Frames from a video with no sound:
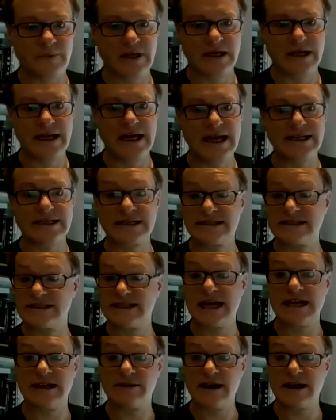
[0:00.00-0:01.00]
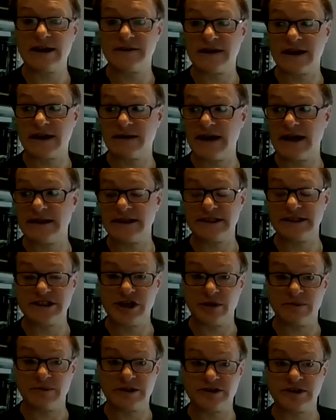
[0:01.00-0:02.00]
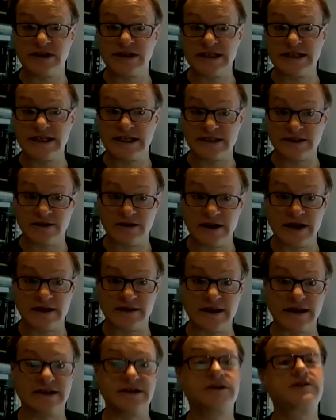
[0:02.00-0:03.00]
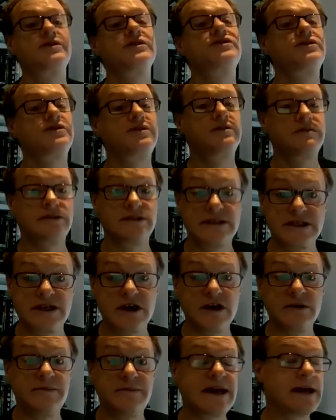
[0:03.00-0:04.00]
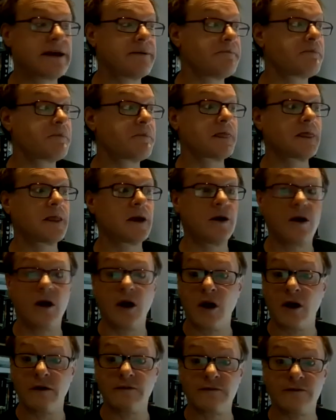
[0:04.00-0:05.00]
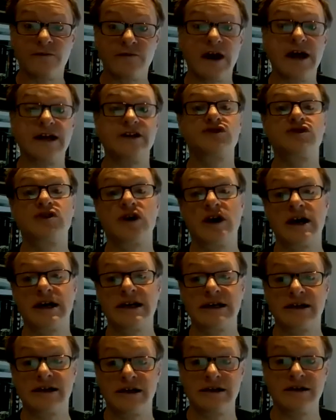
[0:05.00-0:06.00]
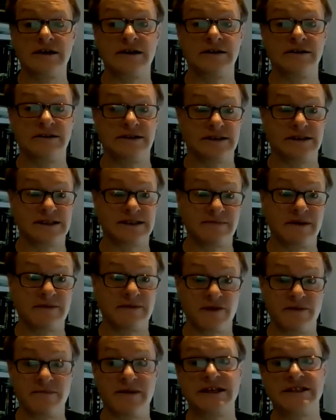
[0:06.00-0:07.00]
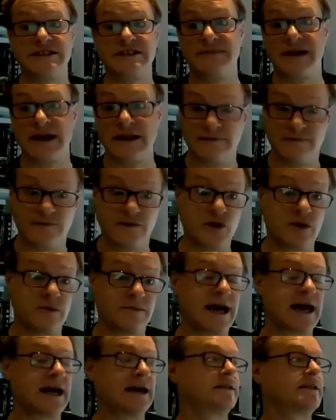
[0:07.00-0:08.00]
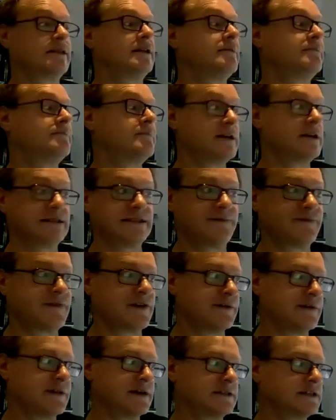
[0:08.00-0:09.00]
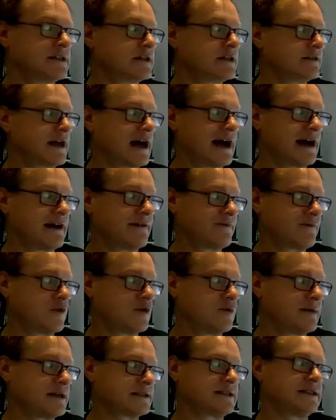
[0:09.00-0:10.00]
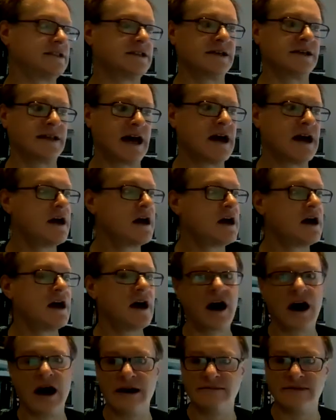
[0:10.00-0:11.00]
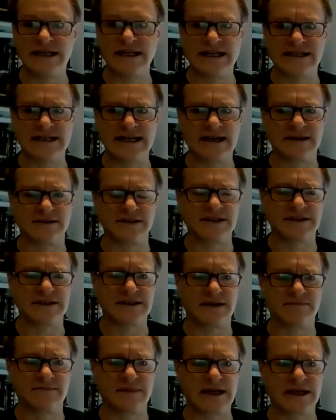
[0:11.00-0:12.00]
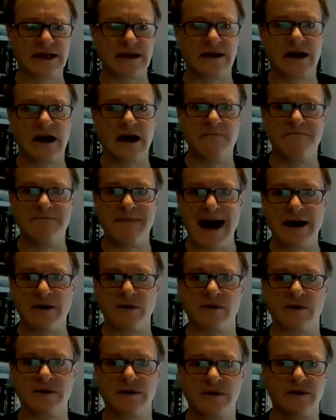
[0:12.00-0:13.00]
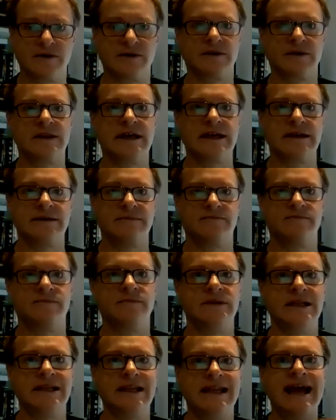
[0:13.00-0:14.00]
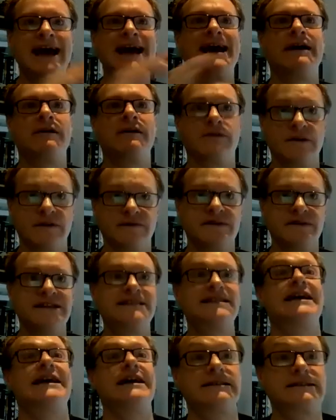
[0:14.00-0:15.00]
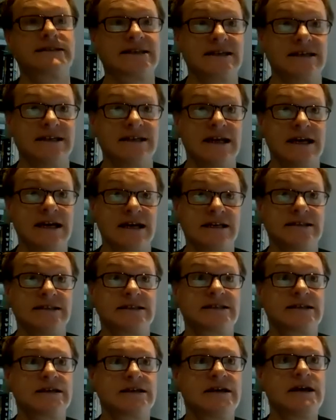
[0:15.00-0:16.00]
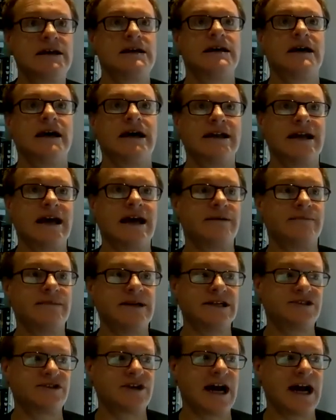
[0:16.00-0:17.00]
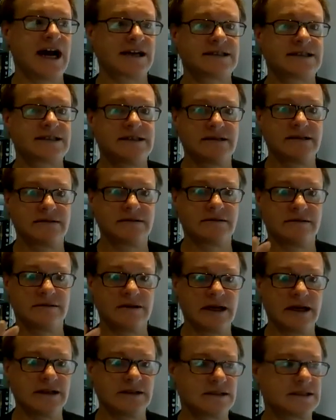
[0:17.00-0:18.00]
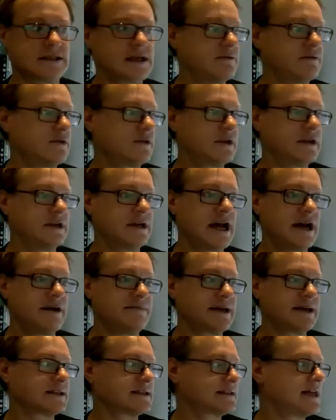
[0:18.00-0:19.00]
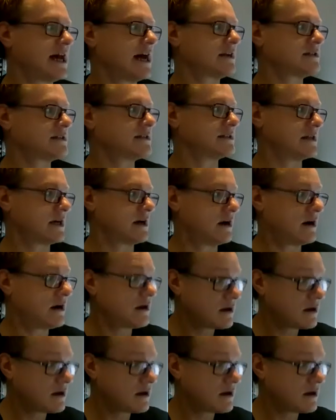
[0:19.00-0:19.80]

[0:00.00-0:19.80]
It doesn't tell you anything about the geometry of the disk or anything. You could scoop it off and try and include some information about the format. There's a few that do that, formats that do that. IMD tells you something about the layout of the disk at least, and how many tracks and so on, and how big the sectors are.